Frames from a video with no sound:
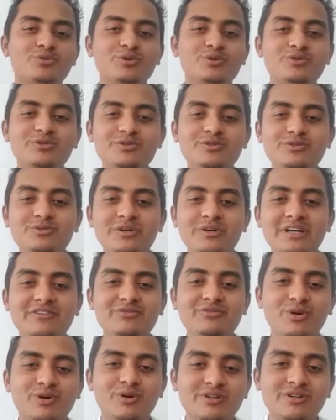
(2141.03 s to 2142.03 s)
you
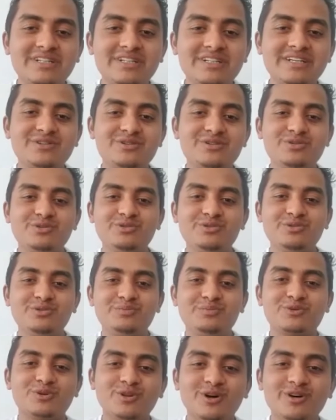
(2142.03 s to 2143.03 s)
have wanted to
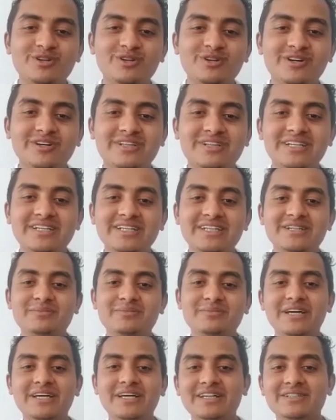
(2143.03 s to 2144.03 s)
prolong your career
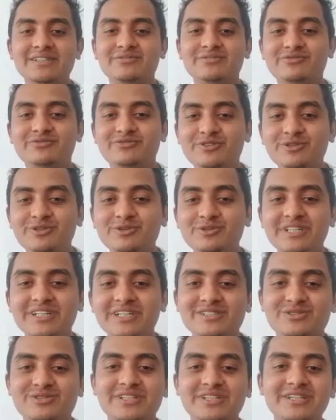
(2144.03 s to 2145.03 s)
by a few
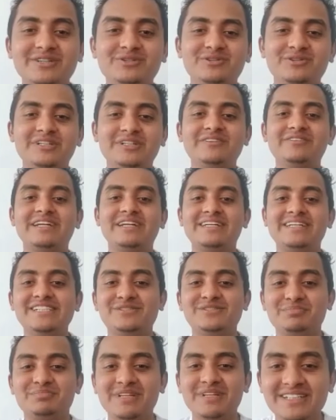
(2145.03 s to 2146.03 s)
years so that you could have at
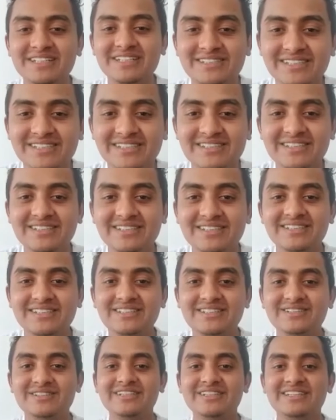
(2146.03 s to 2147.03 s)
least played a season,
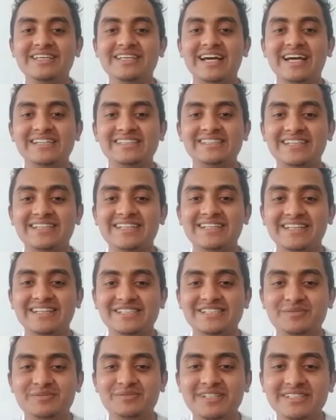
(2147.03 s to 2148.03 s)
in the ISL and
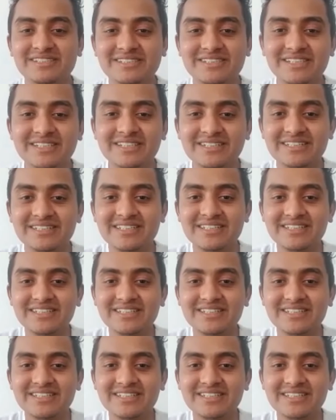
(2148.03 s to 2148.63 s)
experienced it?